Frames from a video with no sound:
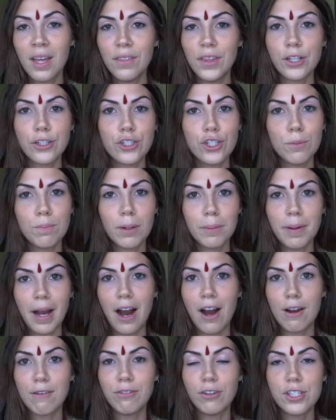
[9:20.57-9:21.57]
They're super
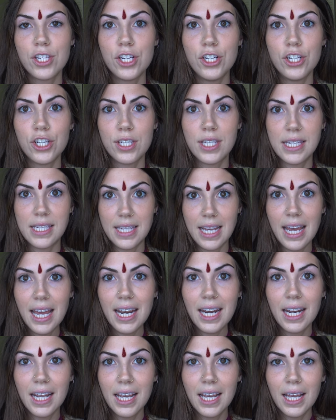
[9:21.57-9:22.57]
powerful to just
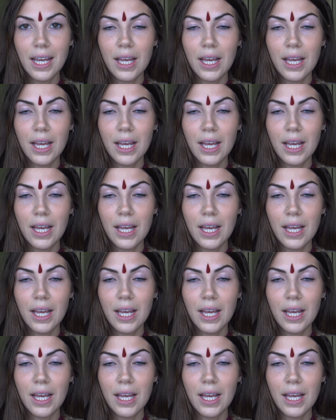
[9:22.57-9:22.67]
sit,